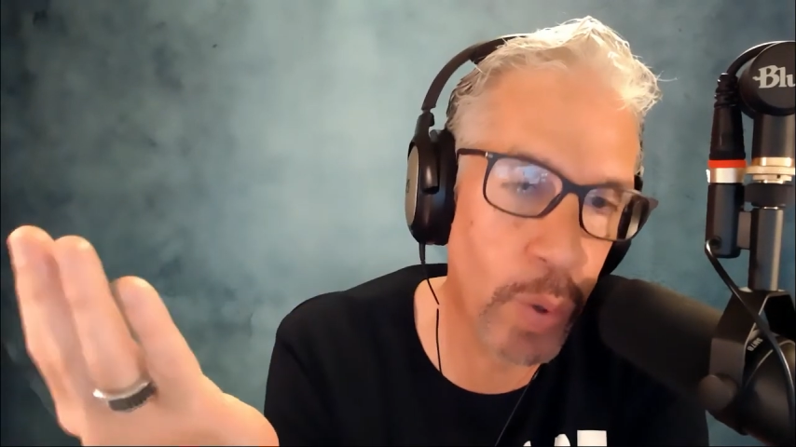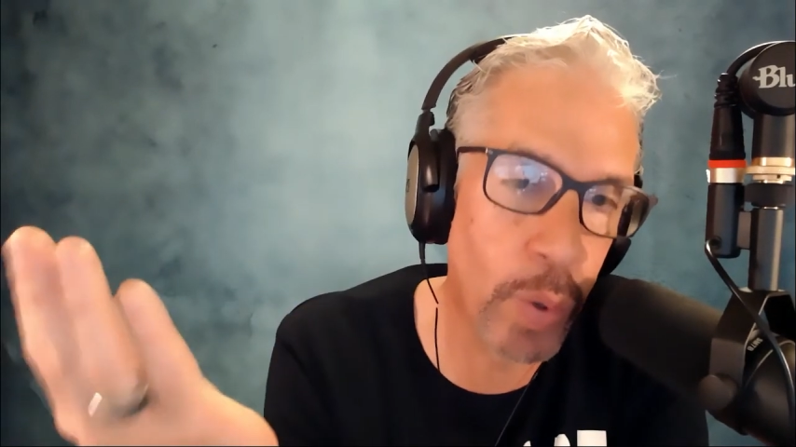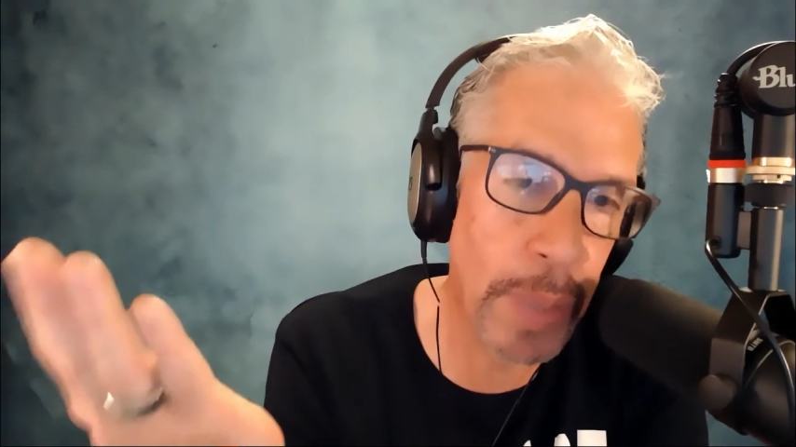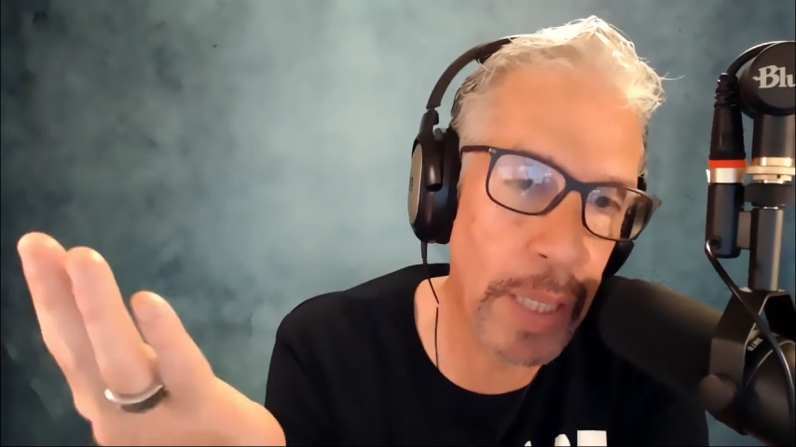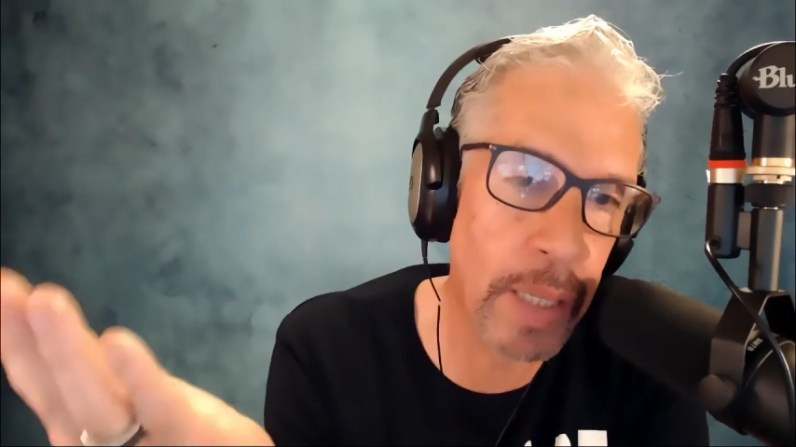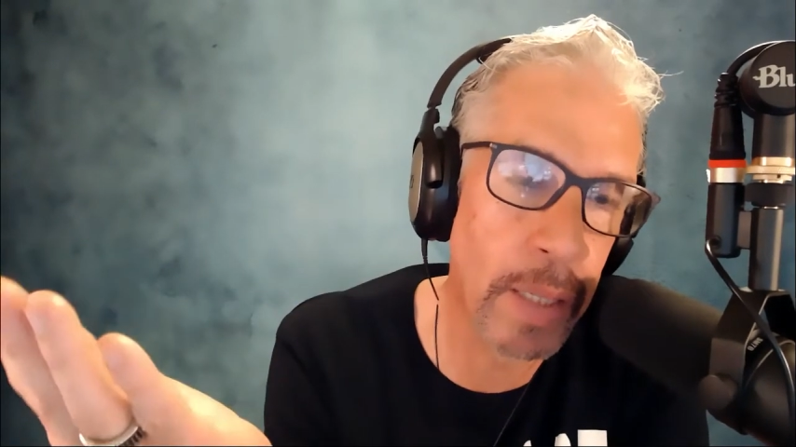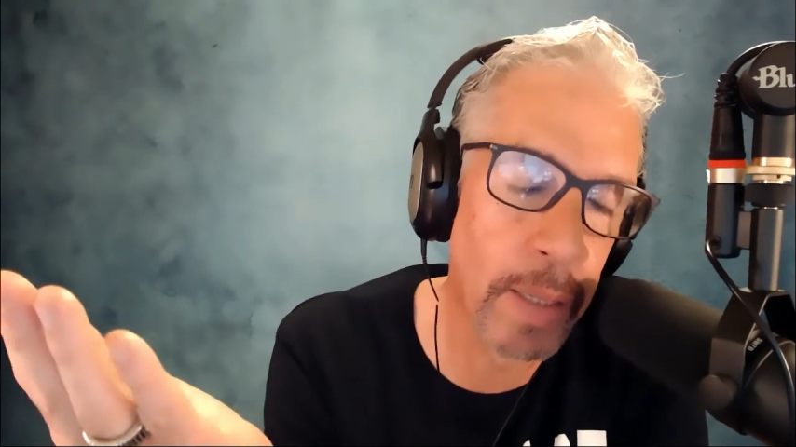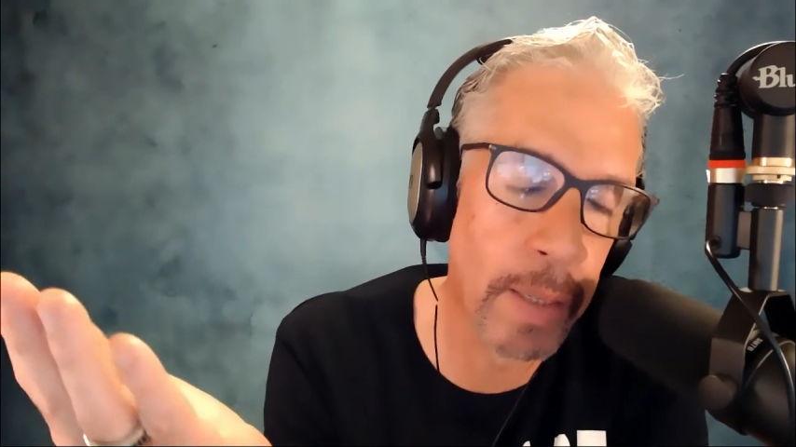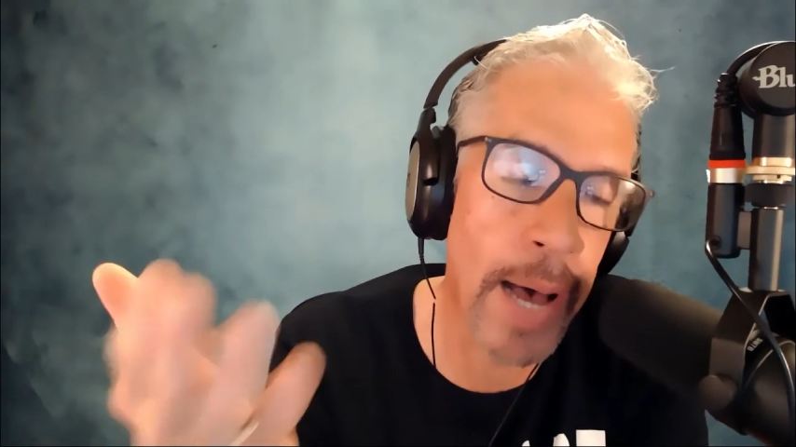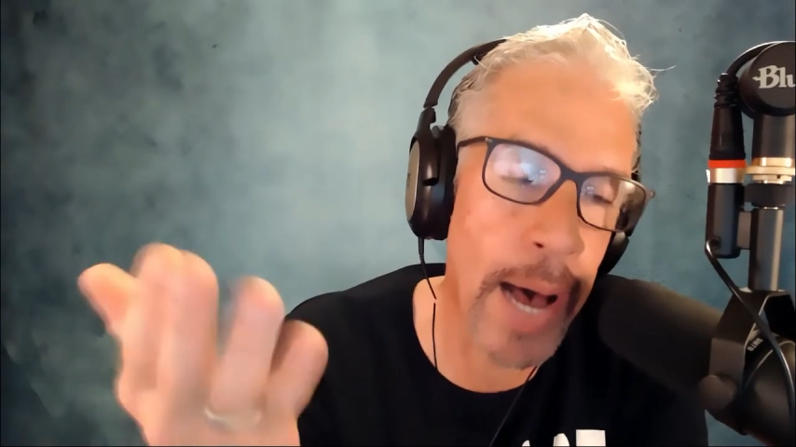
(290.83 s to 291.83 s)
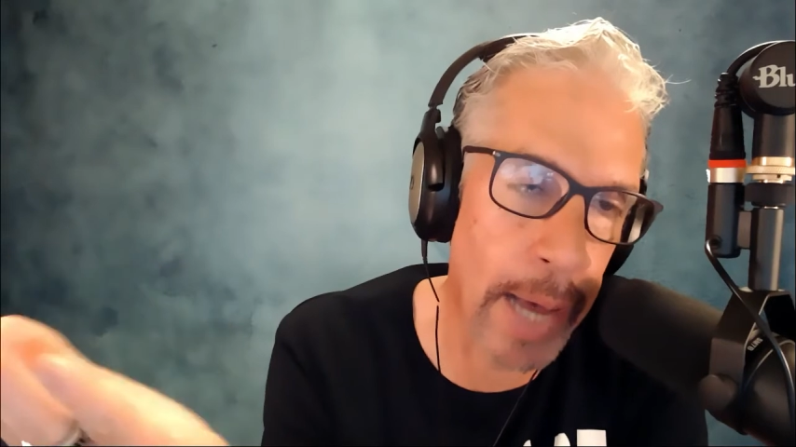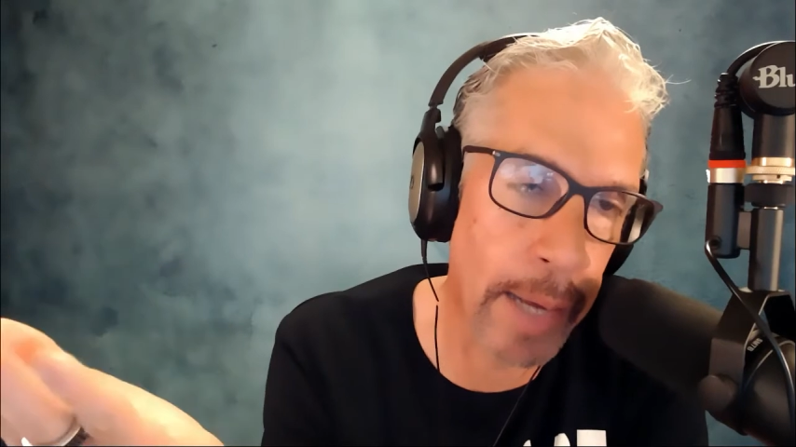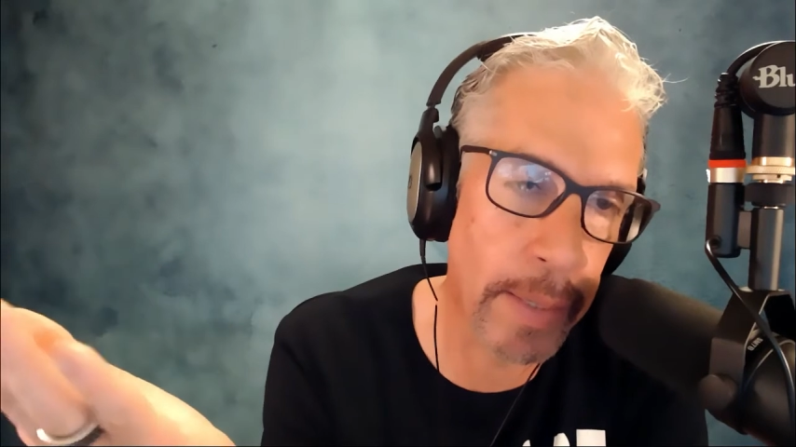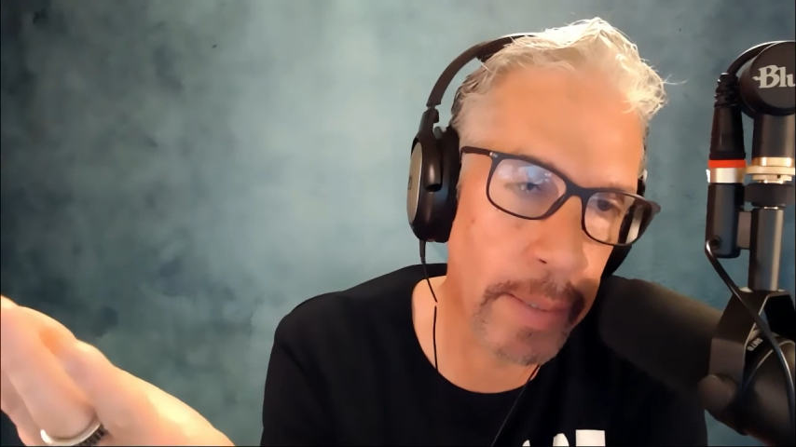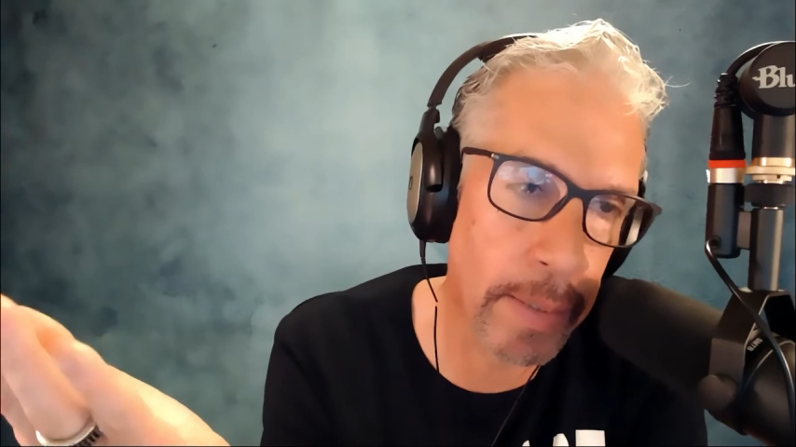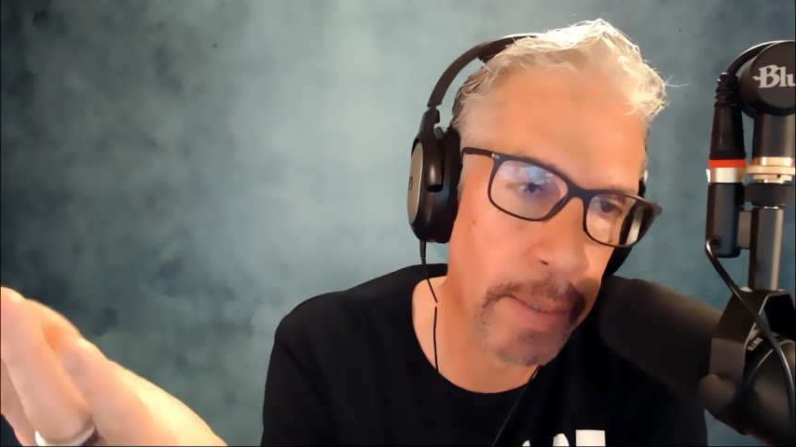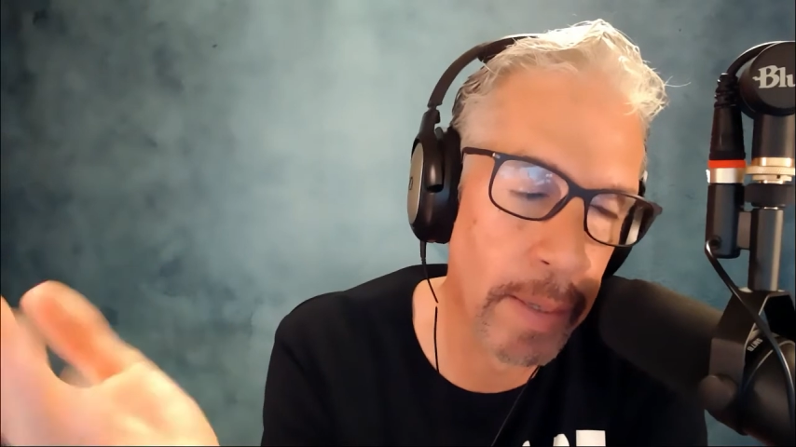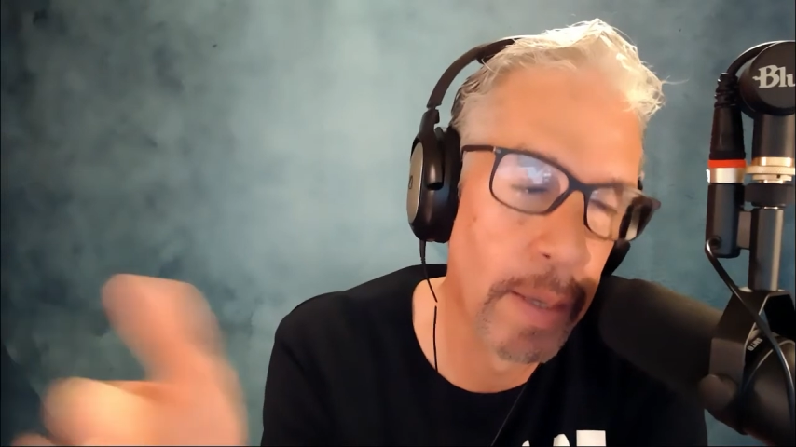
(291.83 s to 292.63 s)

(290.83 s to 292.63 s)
to be honest.